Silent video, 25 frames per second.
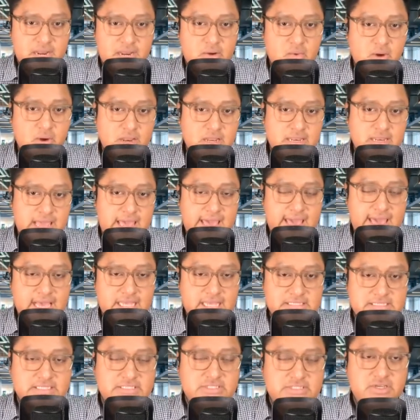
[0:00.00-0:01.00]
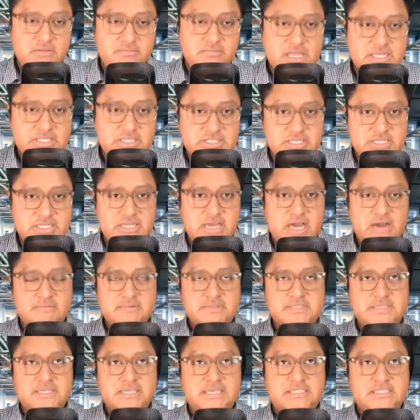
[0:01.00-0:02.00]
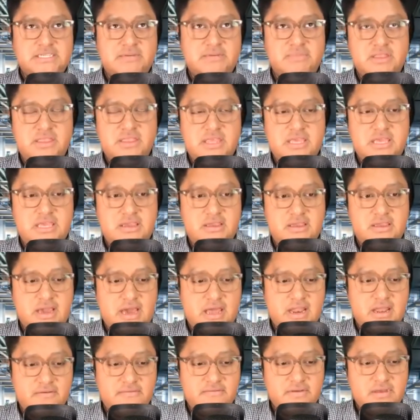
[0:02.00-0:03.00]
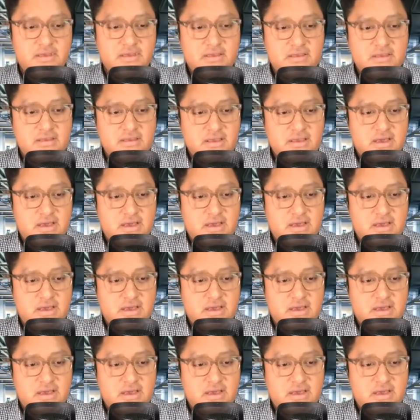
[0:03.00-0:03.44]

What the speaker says: But I wanted to ask, because you had mentioned obviously some of the kind of